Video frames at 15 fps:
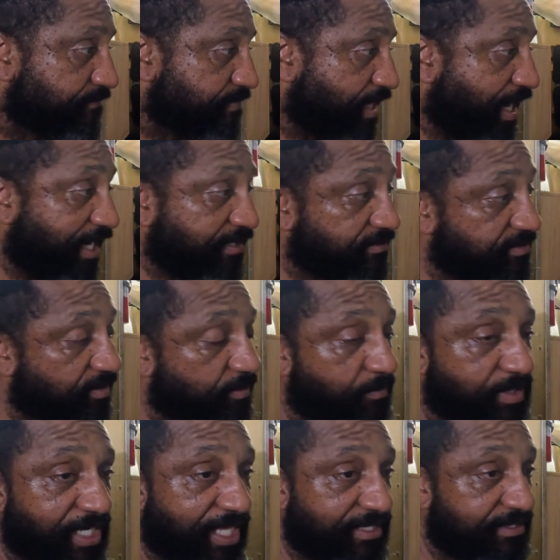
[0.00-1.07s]
Now, I don't know
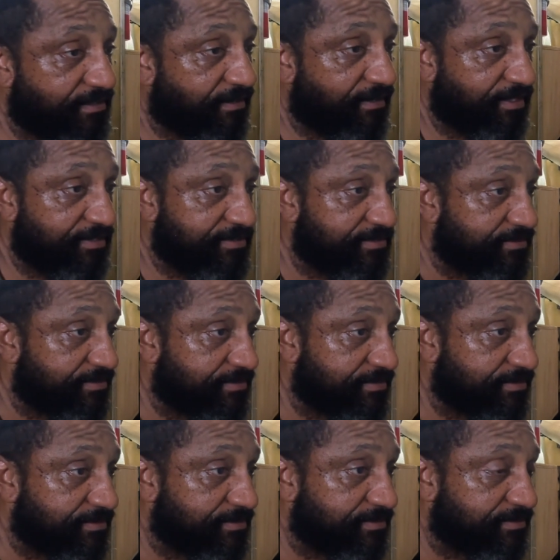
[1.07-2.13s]
what I thought
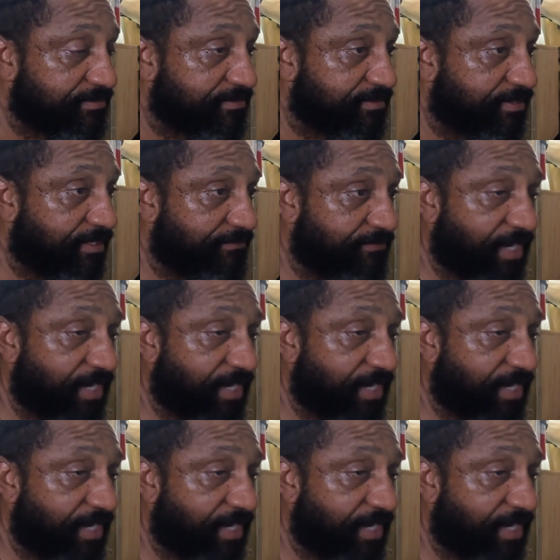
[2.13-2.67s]
a